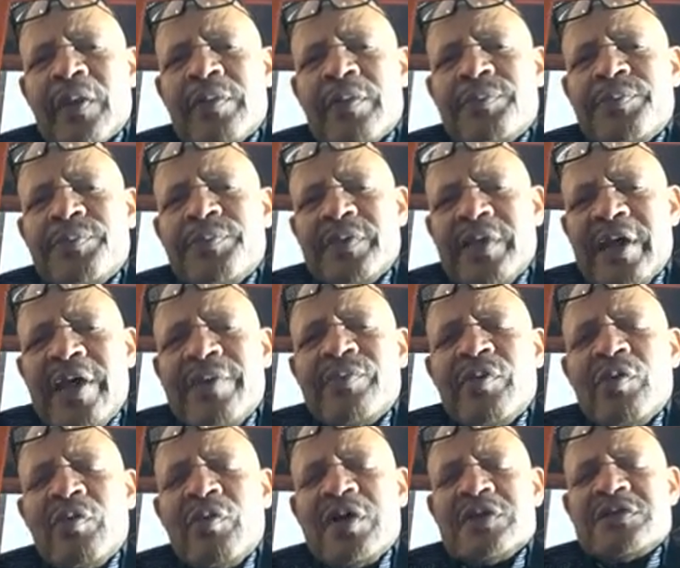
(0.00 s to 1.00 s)

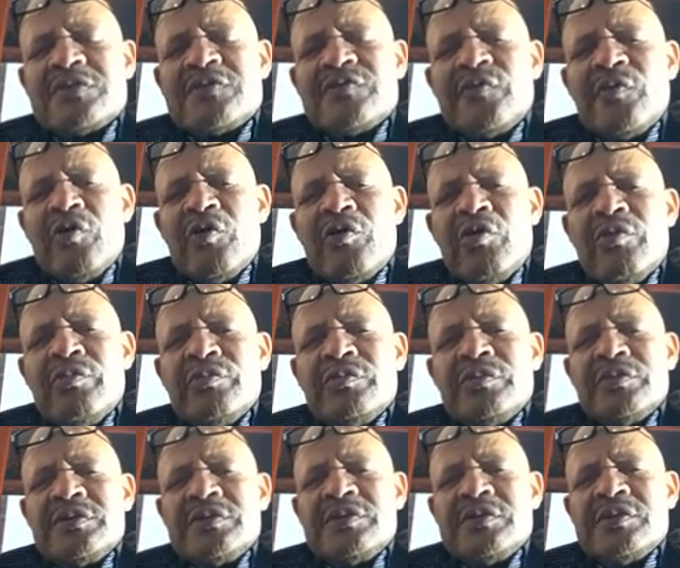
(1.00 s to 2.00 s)
PUDEMO was
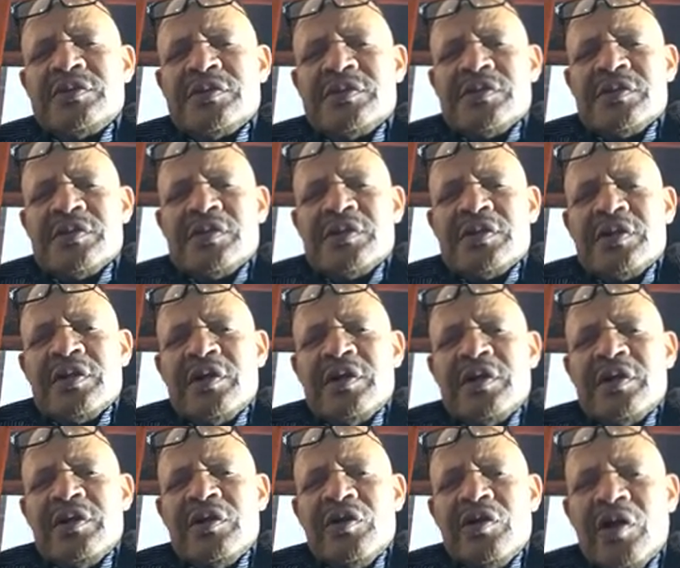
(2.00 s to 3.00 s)
formed
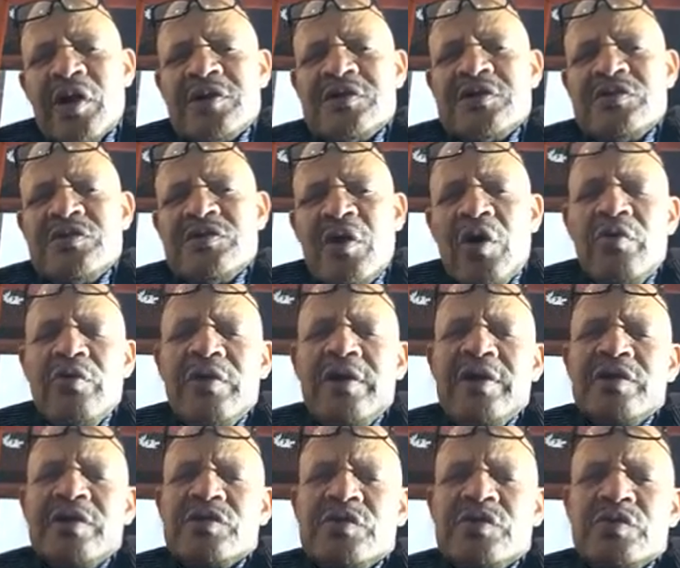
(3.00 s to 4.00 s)
not
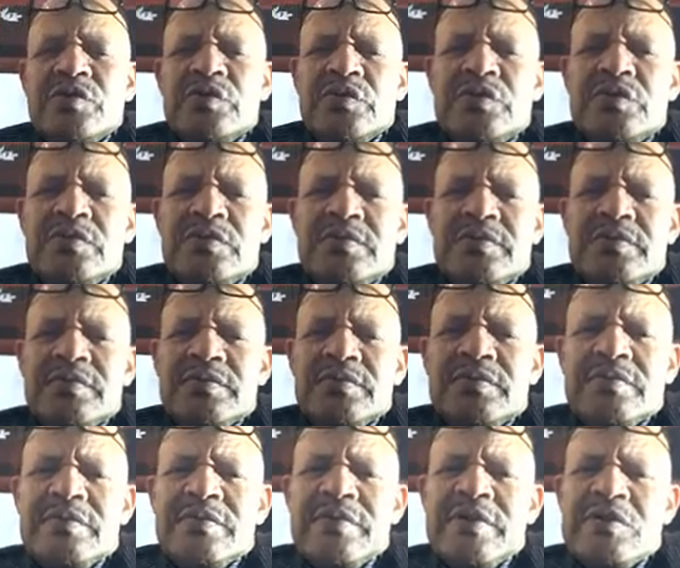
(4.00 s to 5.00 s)
only to
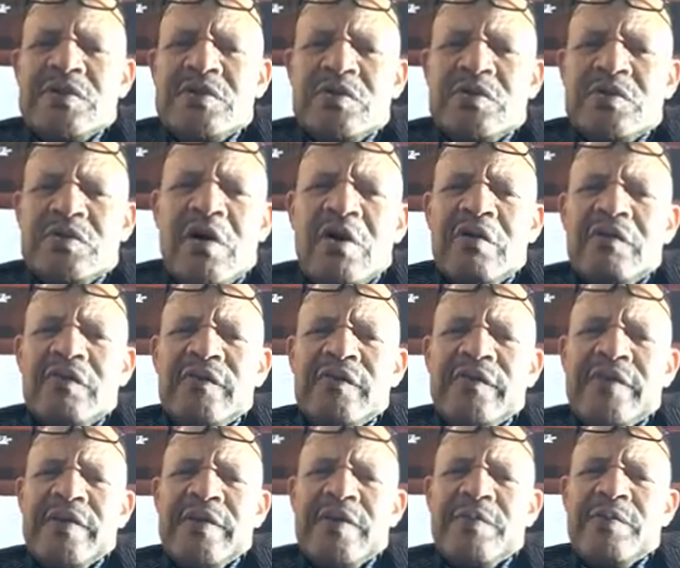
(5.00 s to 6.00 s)
resolve
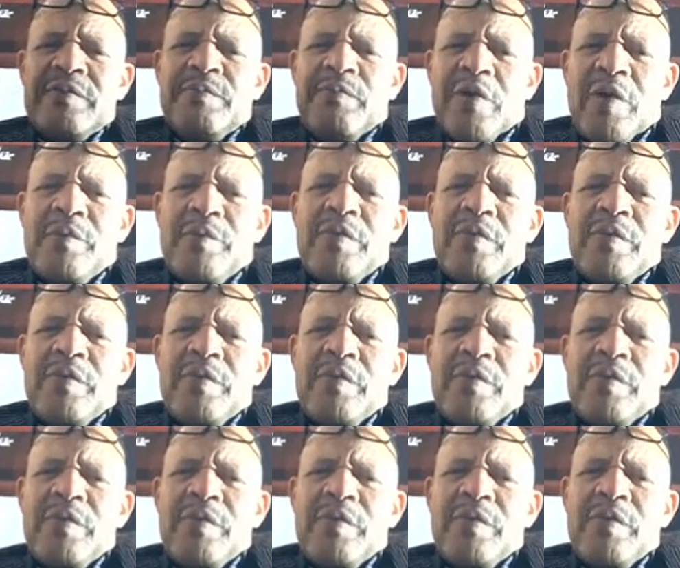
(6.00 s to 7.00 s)
the problems
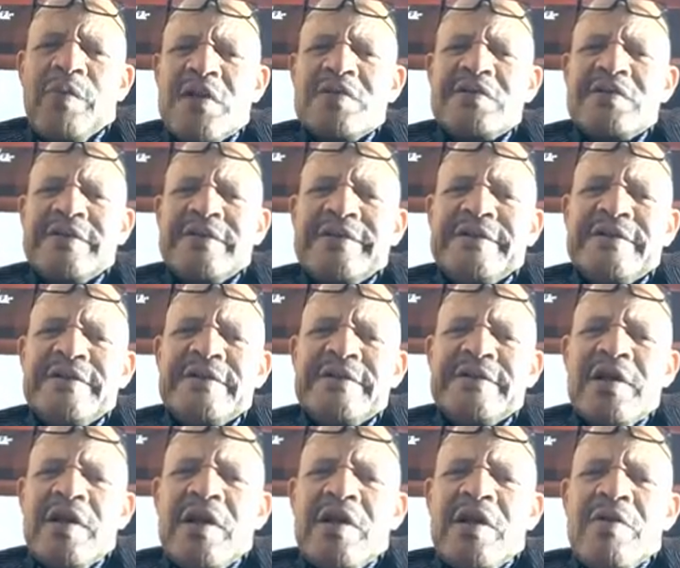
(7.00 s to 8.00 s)
of Swaziland,
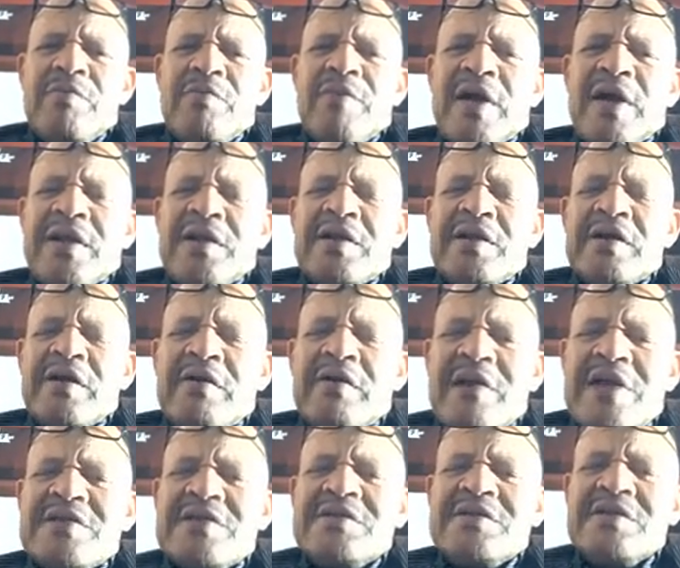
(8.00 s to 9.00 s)
but
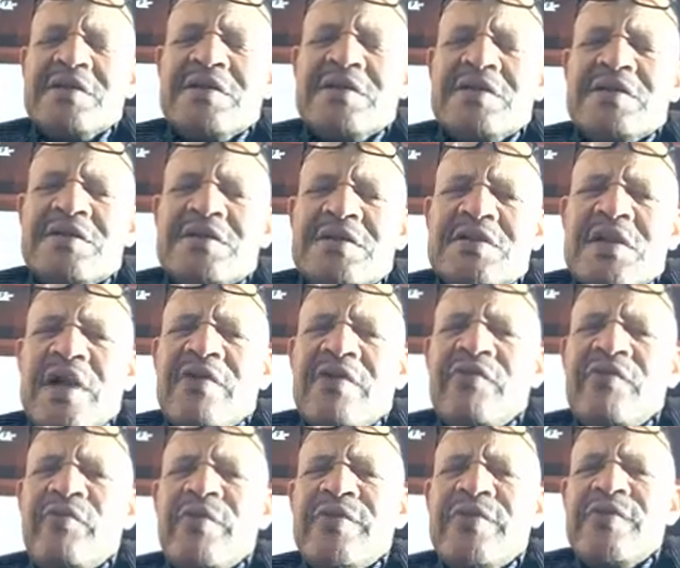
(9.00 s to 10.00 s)
encrusted itself
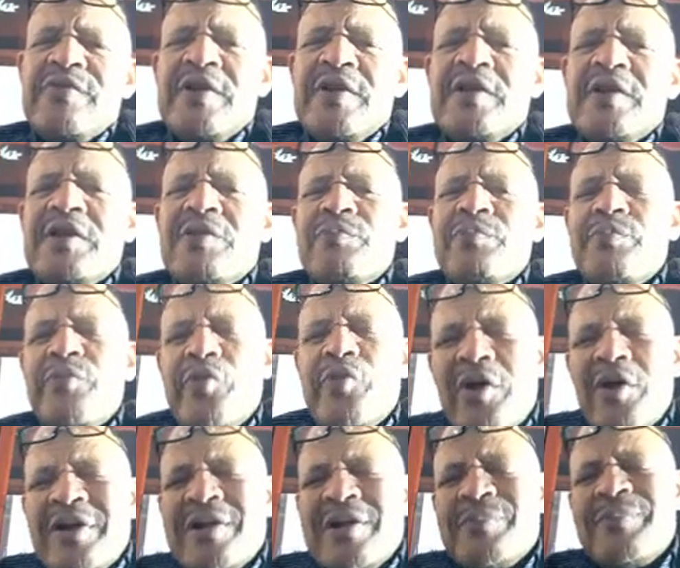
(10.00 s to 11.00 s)
within the
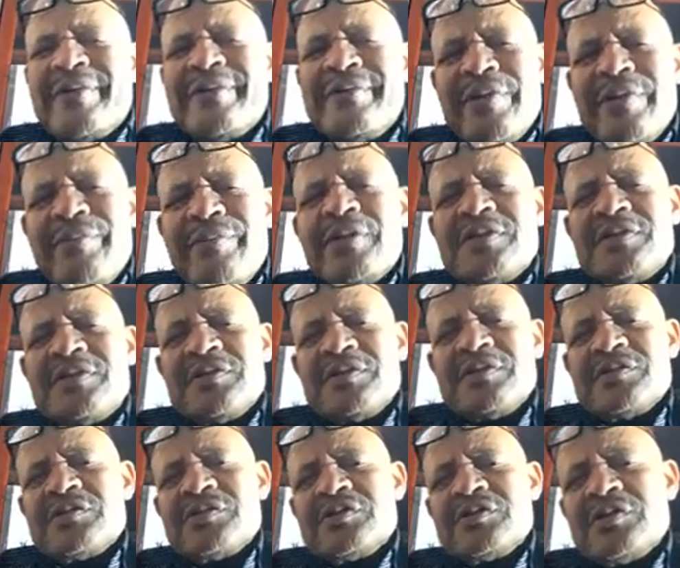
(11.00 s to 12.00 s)
broader
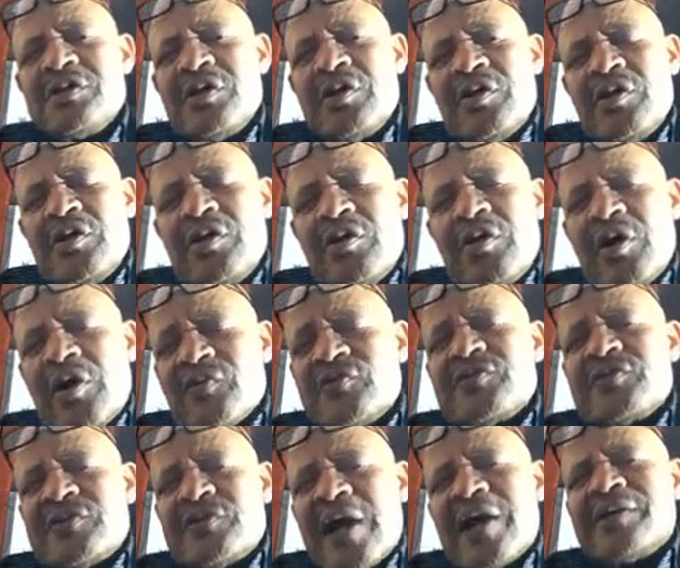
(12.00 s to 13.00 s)
perimeters of
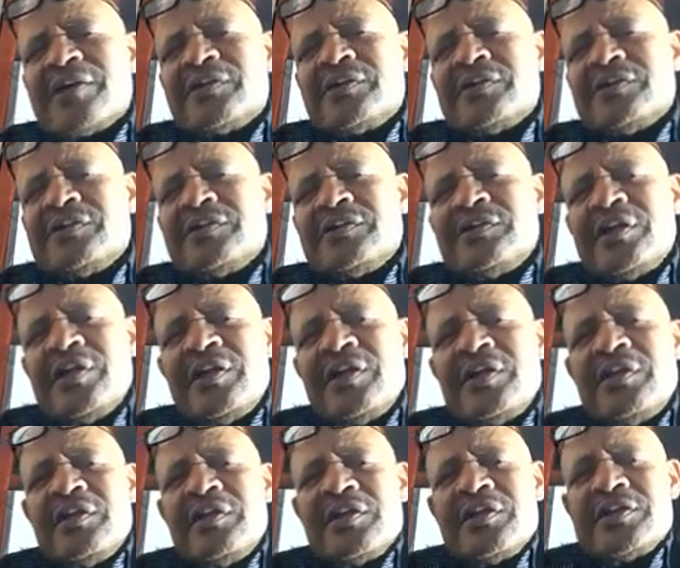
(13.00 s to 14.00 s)
struggle
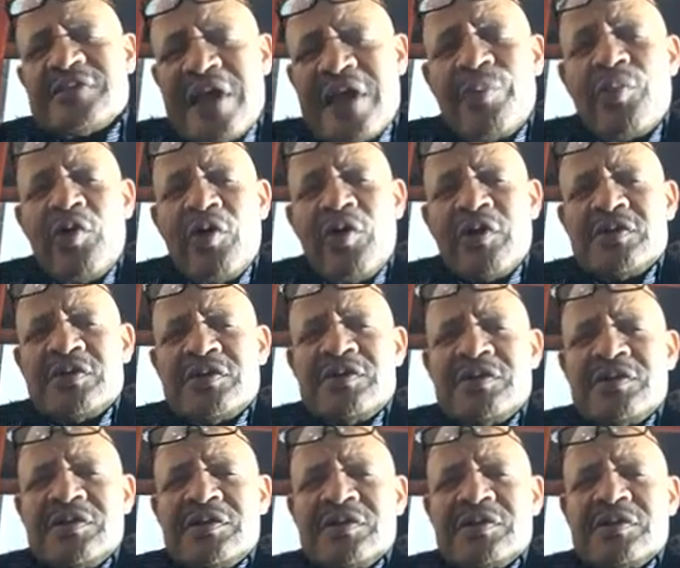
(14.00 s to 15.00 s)
in the
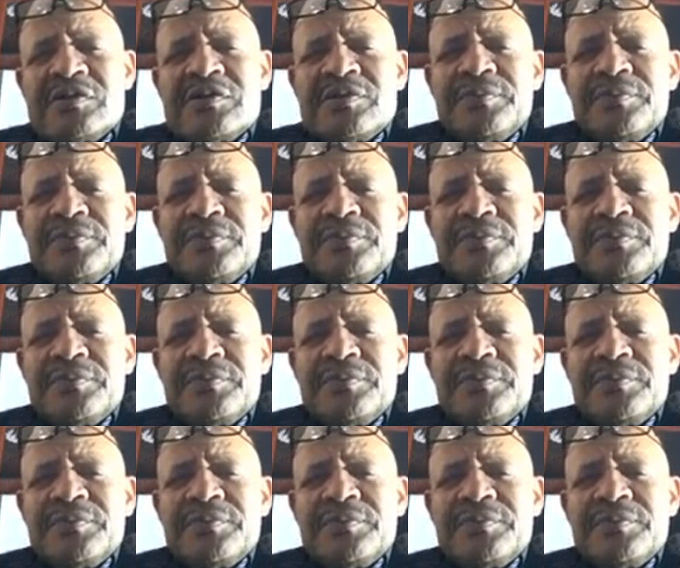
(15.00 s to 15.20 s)
subcontinent.